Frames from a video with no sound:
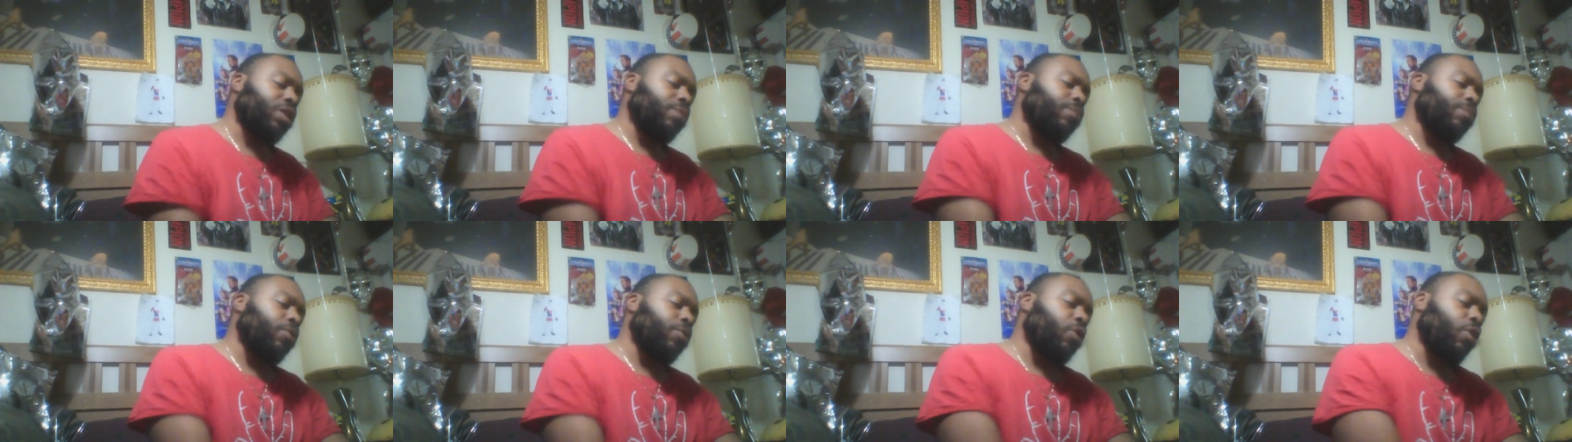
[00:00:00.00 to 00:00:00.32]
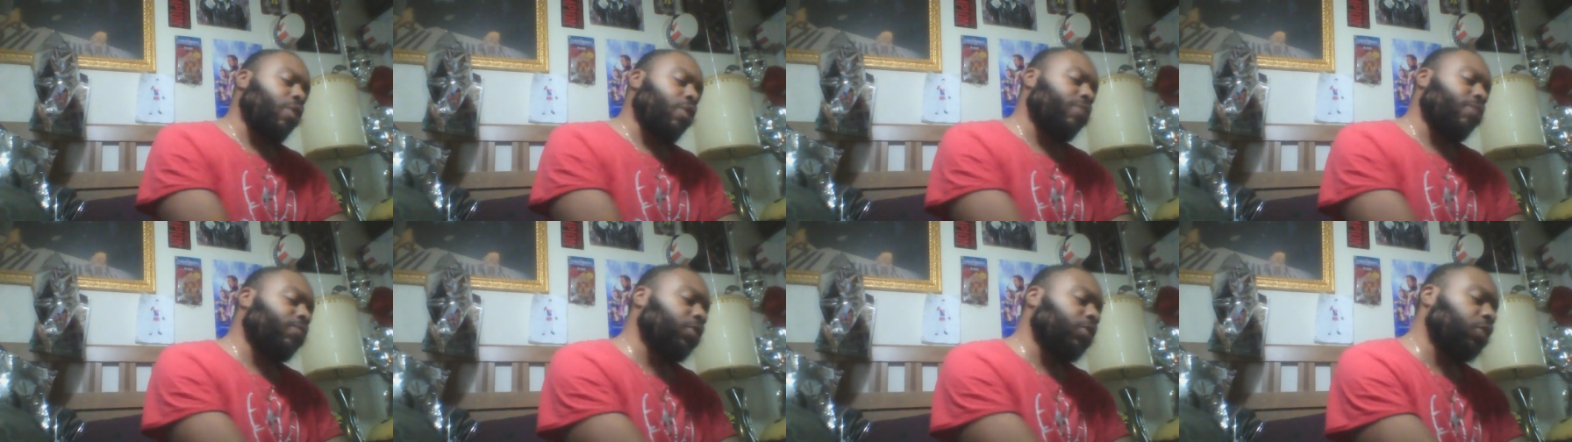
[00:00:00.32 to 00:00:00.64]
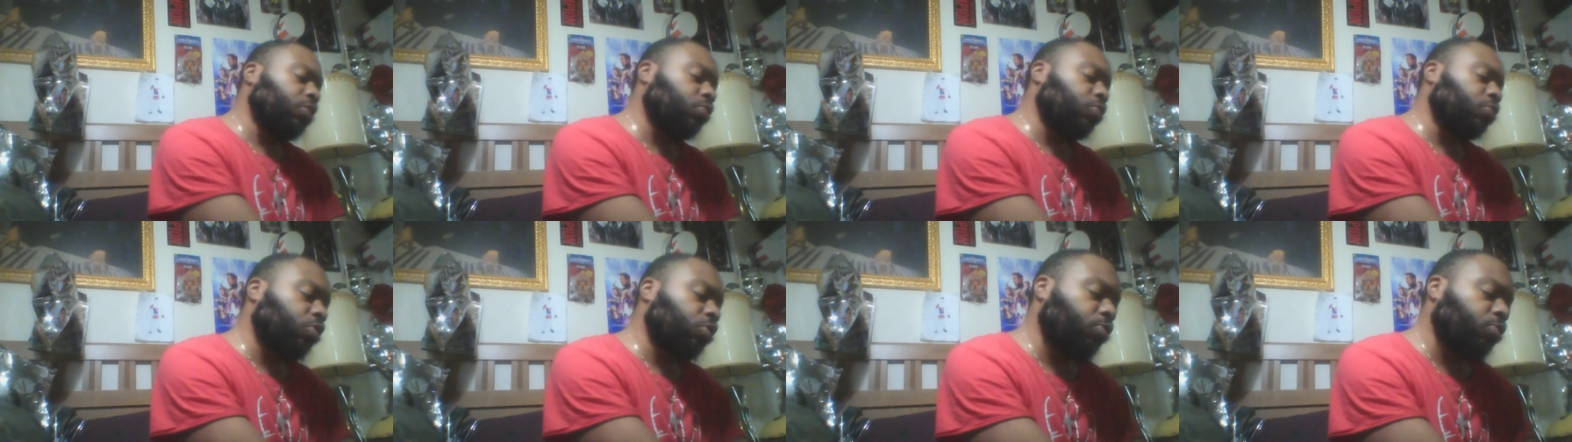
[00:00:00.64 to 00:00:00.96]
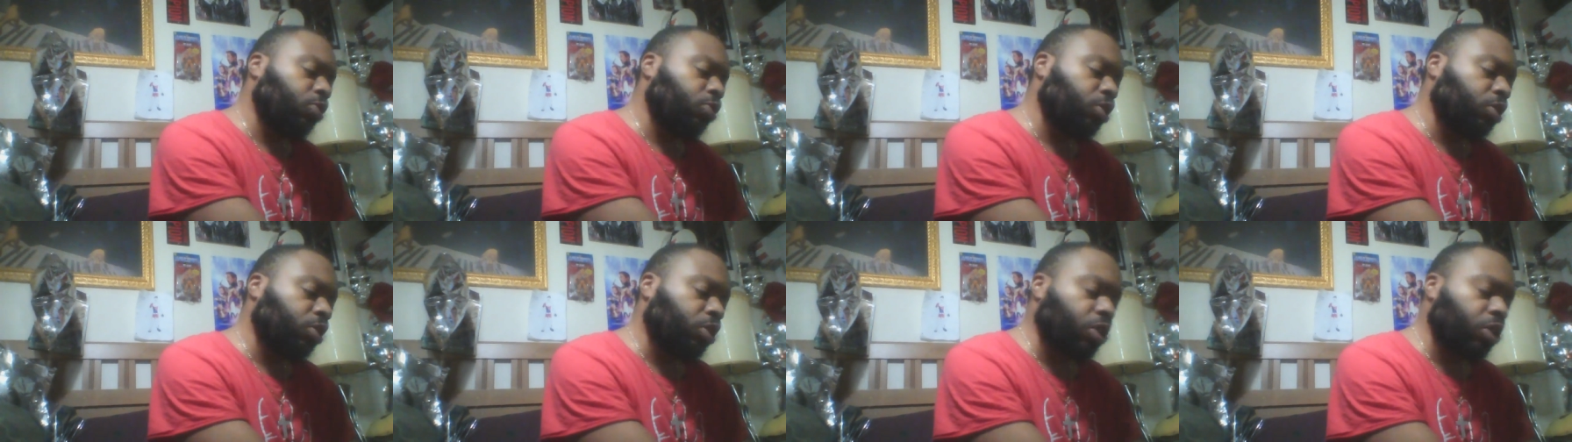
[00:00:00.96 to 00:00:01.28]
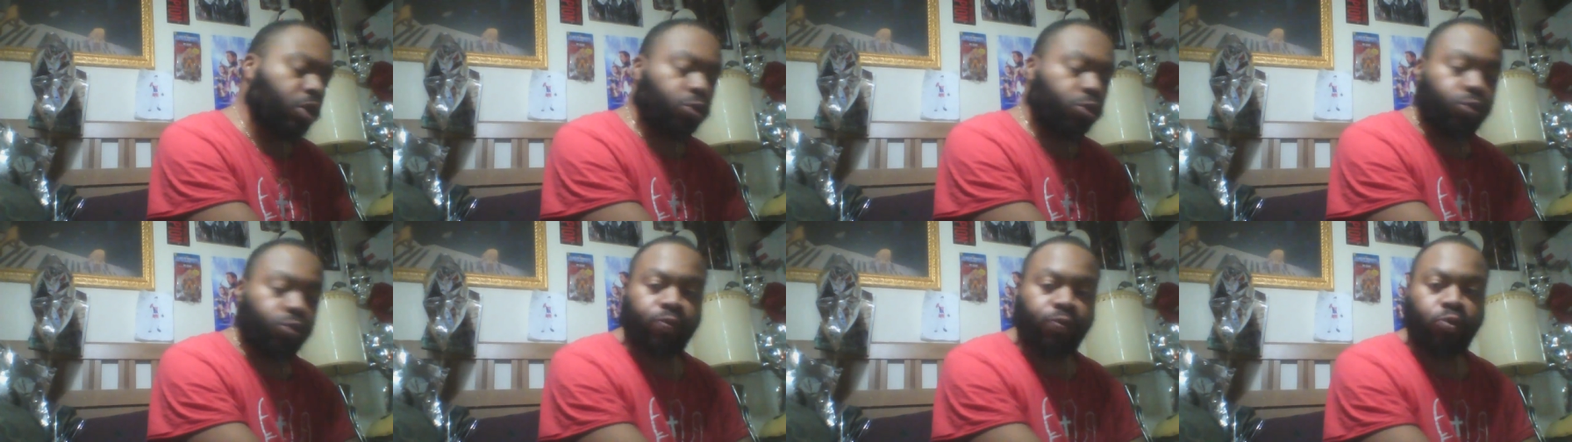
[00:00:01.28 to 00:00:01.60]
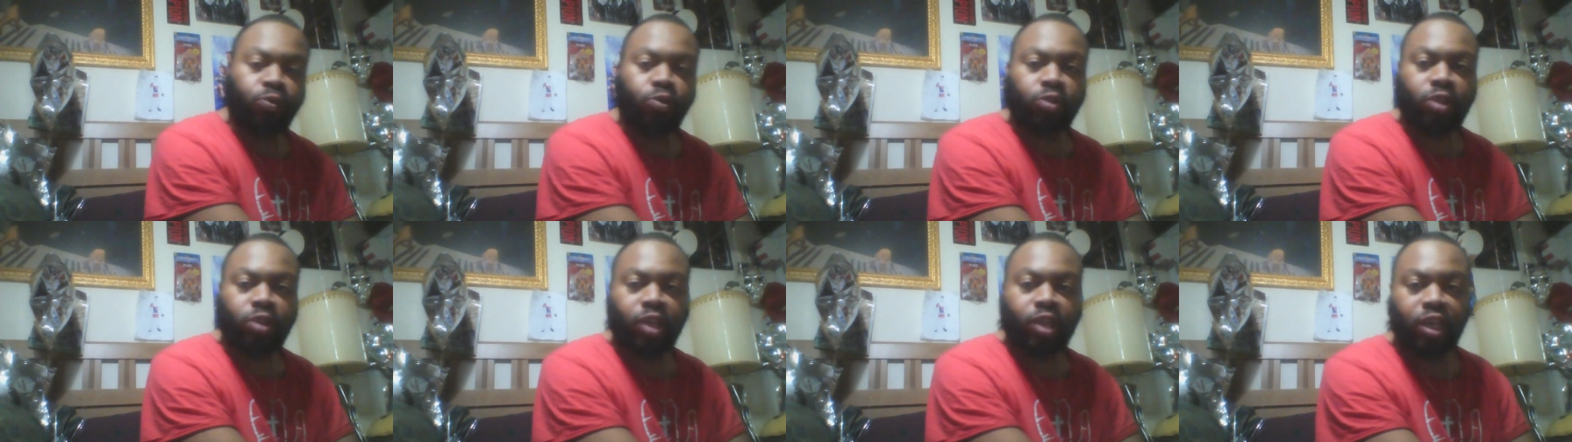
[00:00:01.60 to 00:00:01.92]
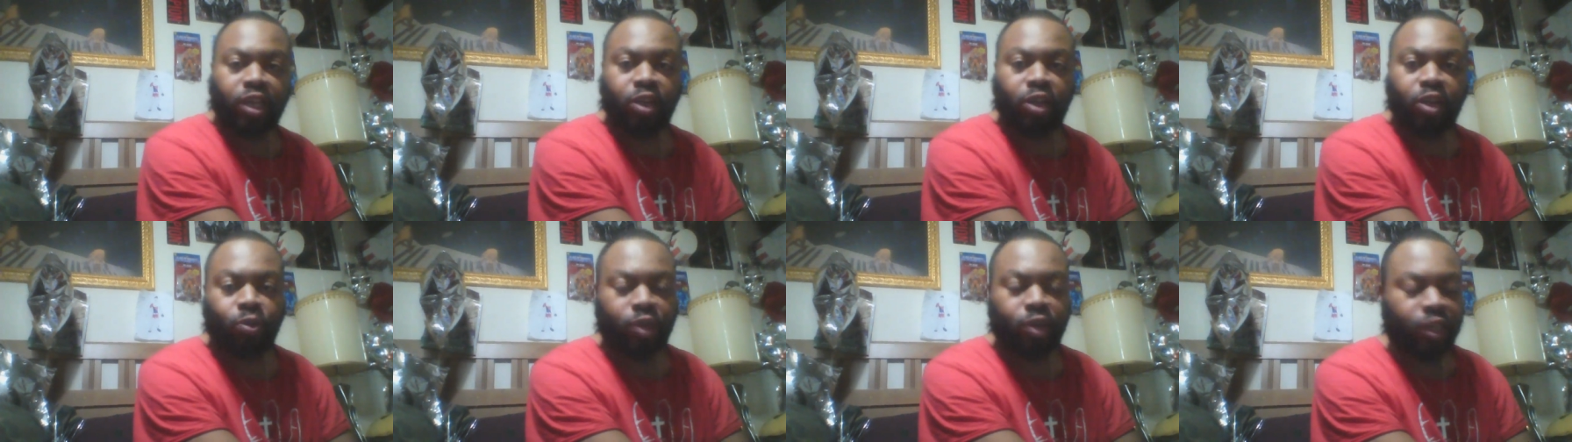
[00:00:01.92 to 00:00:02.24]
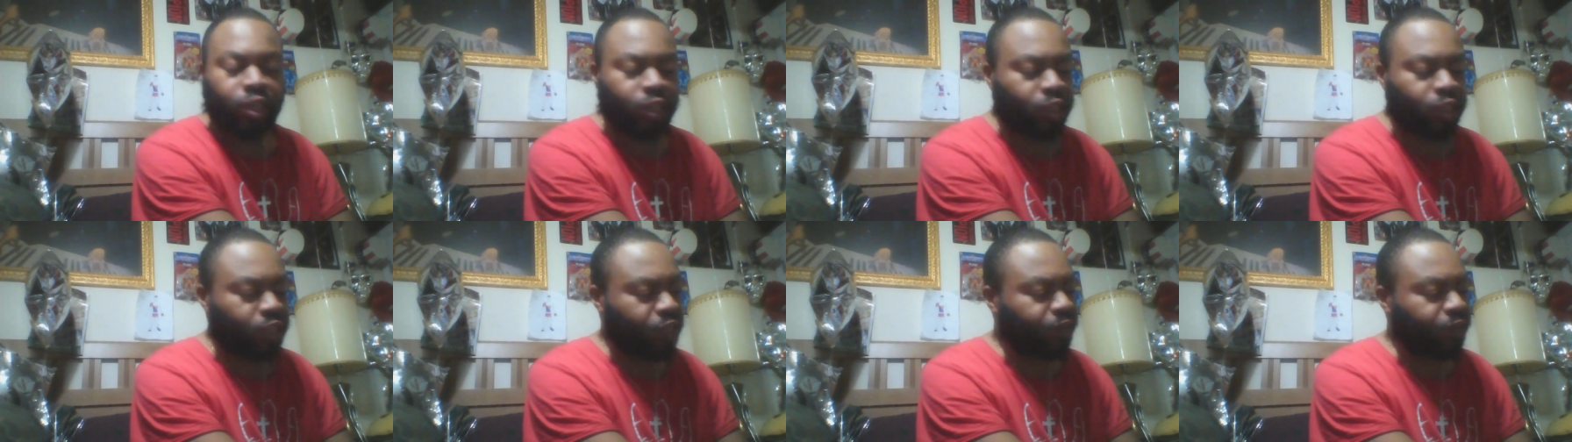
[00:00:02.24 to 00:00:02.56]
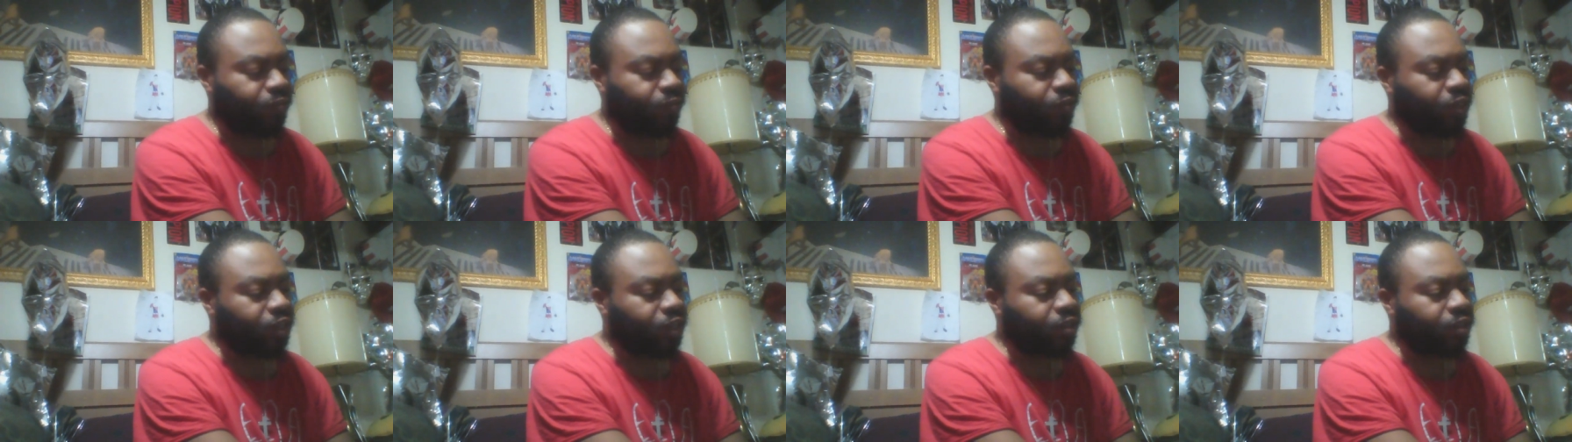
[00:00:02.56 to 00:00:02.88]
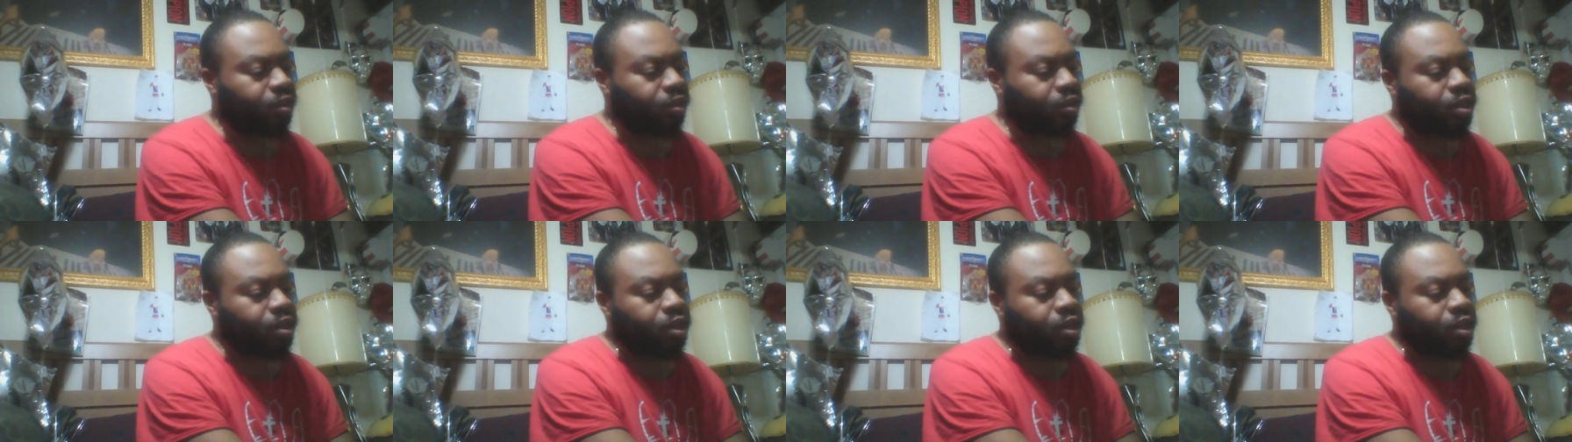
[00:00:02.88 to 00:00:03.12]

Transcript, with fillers: my art video series Goat 1408 TV.